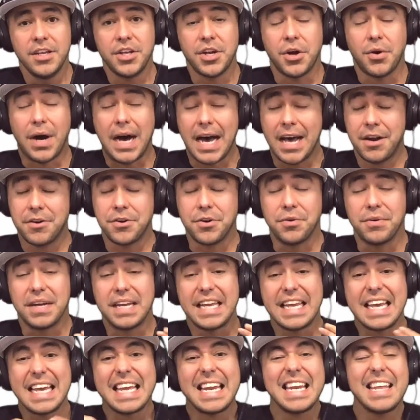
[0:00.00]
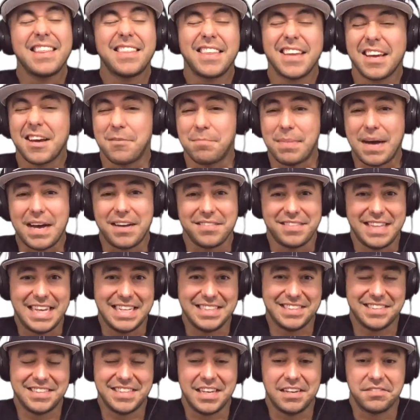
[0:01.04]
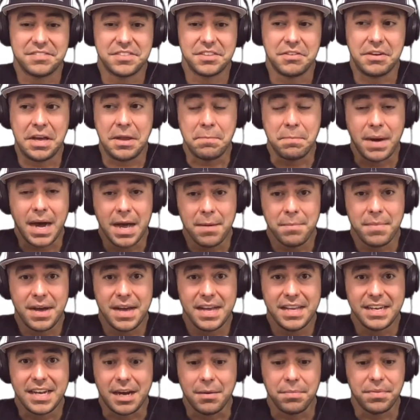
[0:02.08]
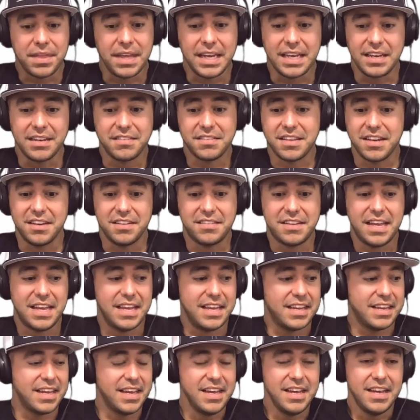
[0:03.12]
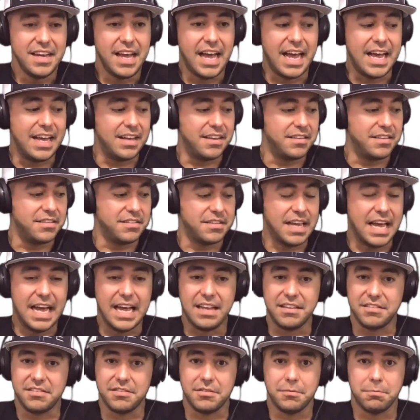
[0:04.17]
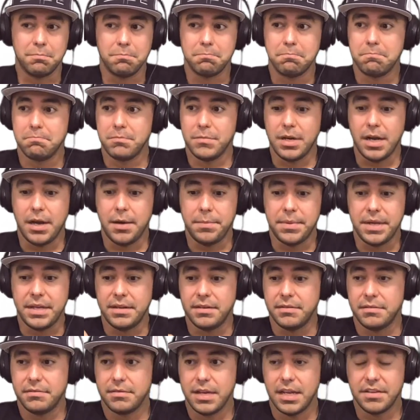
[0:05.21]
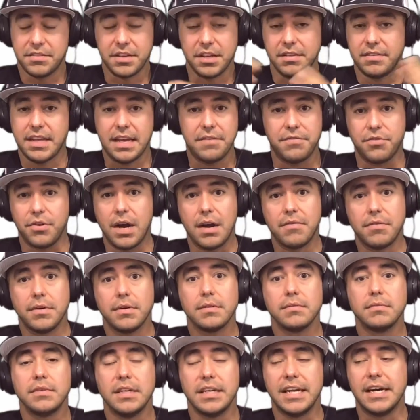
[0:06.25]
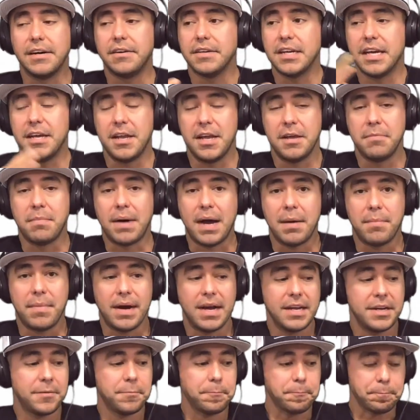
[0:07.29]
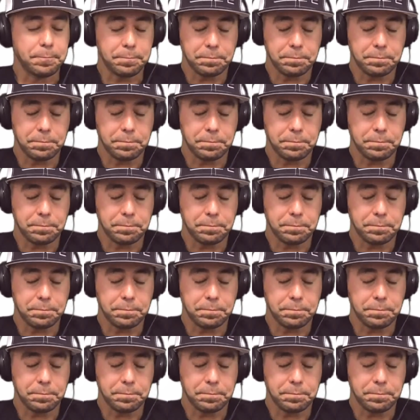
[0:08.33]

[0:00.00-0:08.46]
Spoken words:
I don't know anything about that stuff. So in my mind, I'm thinking it's going to take it's going to take forever, in my mind.